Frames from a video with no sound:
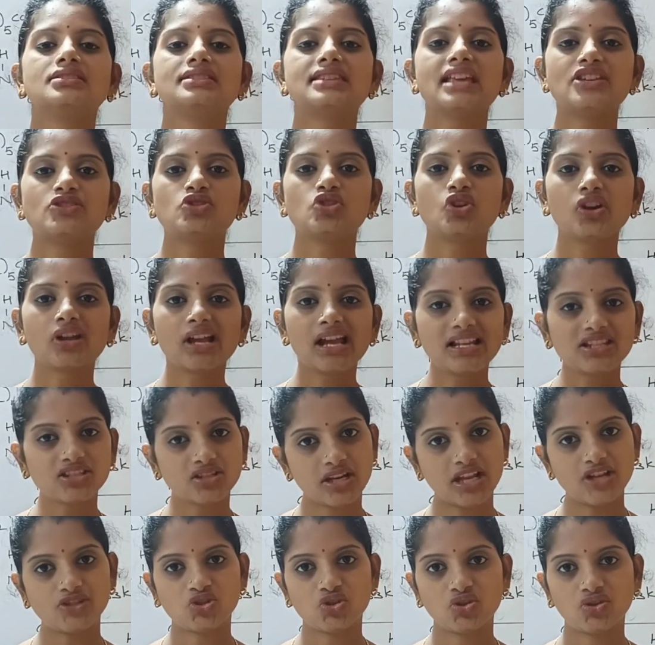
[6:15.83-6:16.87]
surgical
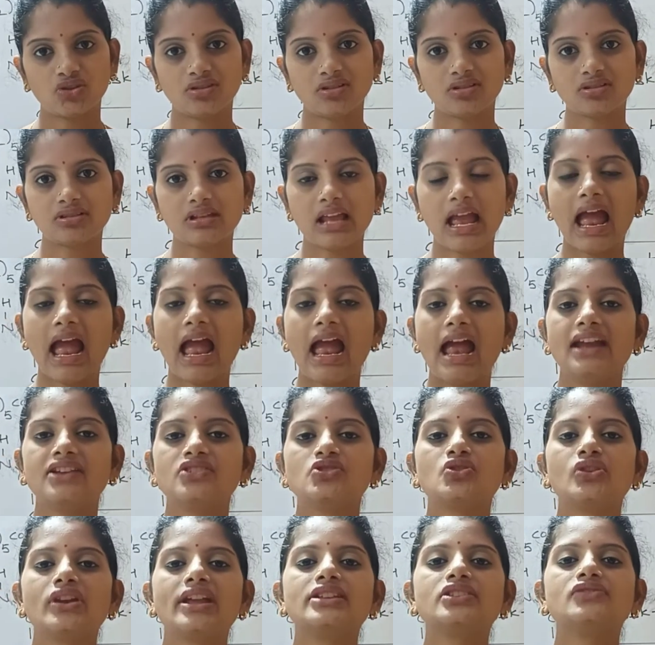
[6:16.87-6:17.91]
structures
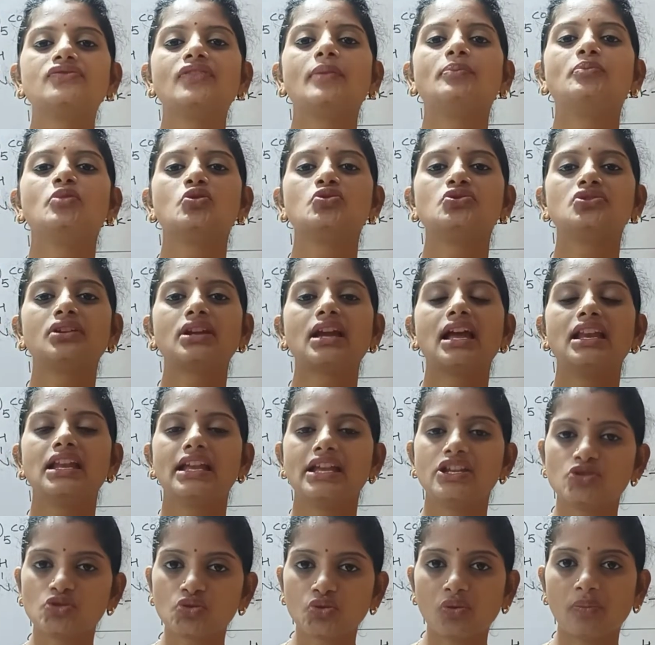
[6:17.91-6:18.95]
and strings for musical
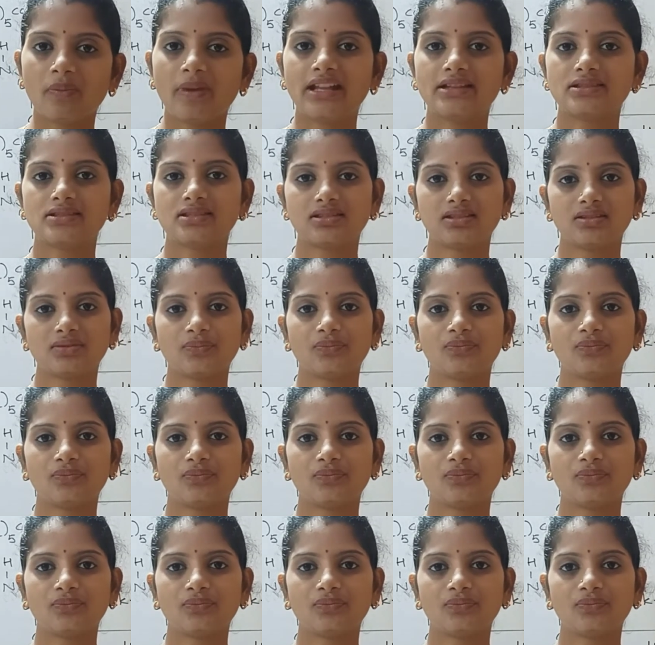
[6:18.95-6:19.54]
instruments.